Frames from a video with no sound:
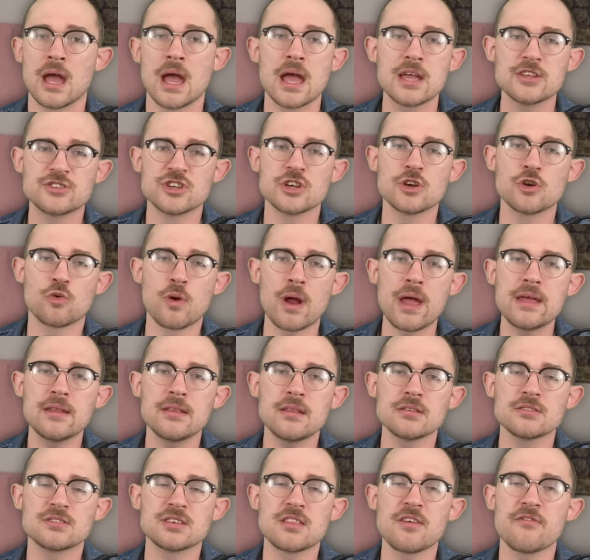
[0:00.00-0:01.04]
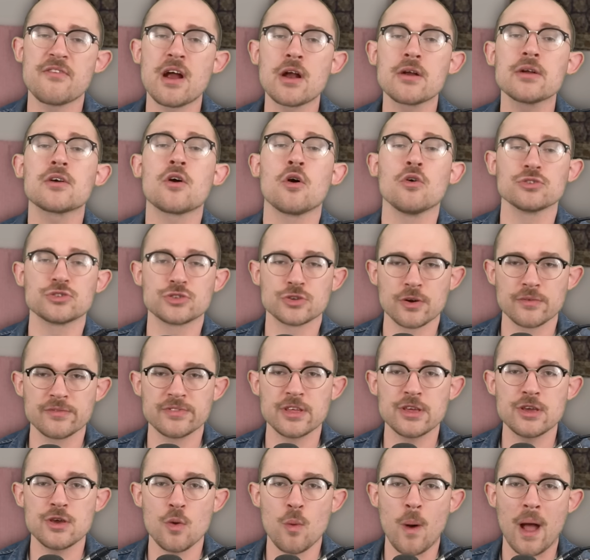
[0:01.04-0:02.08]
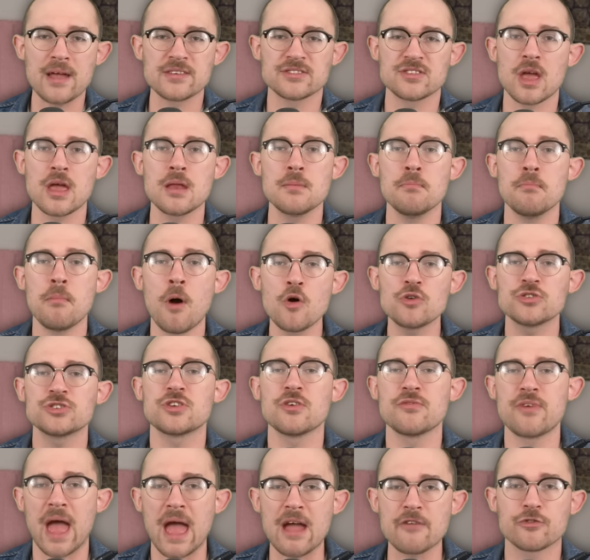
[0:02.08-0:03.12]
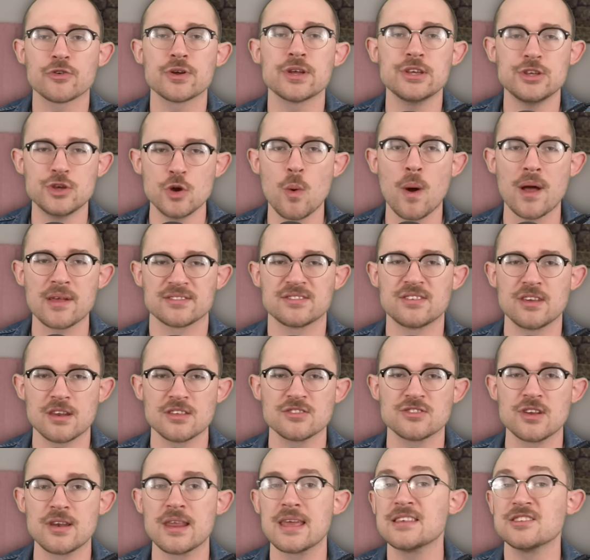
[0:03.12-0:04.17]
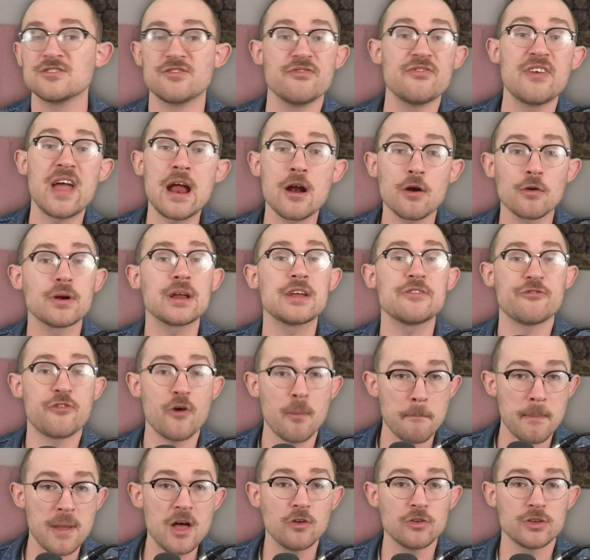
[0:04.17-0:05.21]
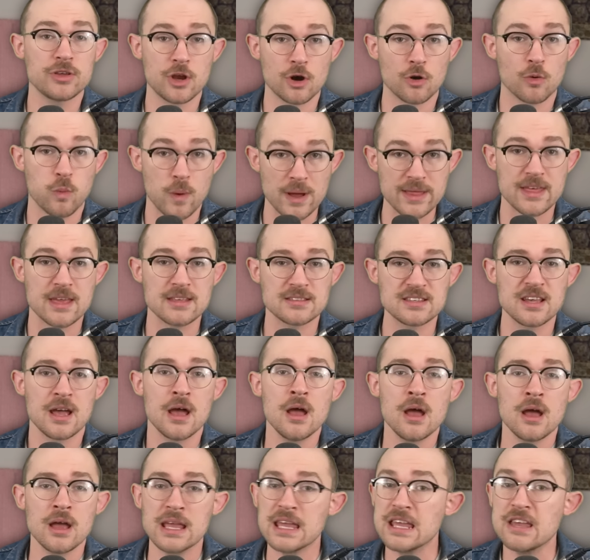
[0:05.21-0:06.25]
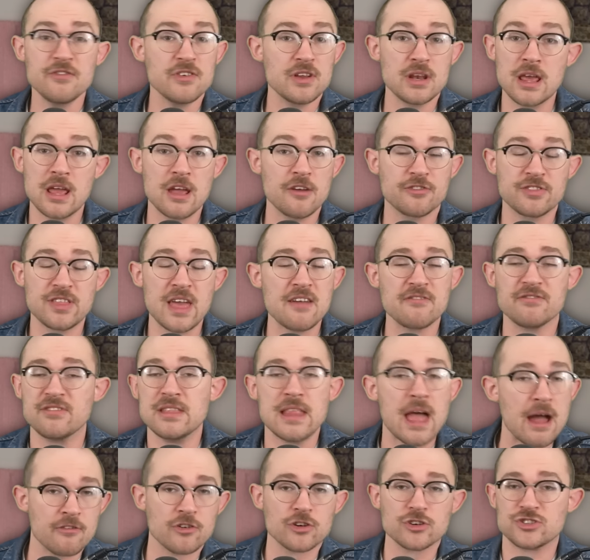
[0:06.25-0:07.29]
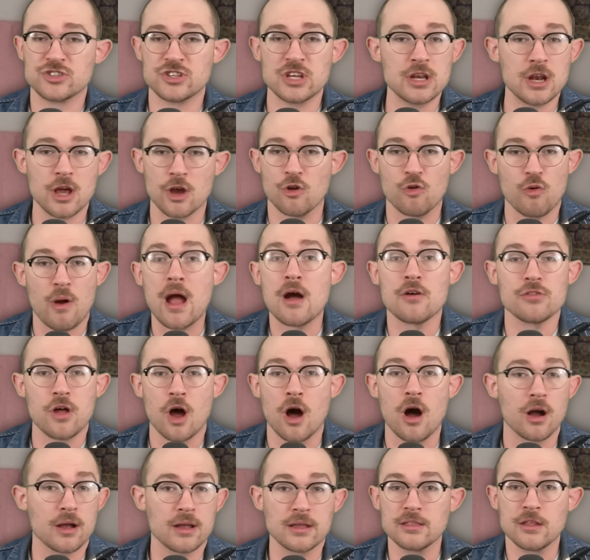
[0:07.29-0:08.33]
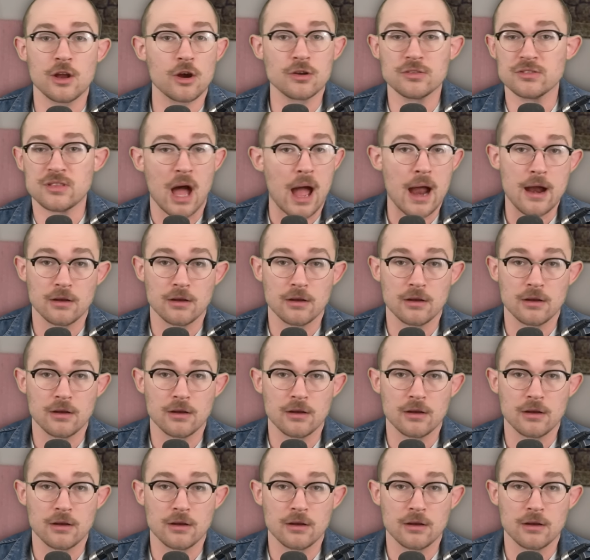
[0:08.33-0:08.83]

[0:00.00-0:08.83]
It's ingrained into the very culture of the US, and most of every US citizen is very familiar with it, even if they've never seen a groundhog in their entire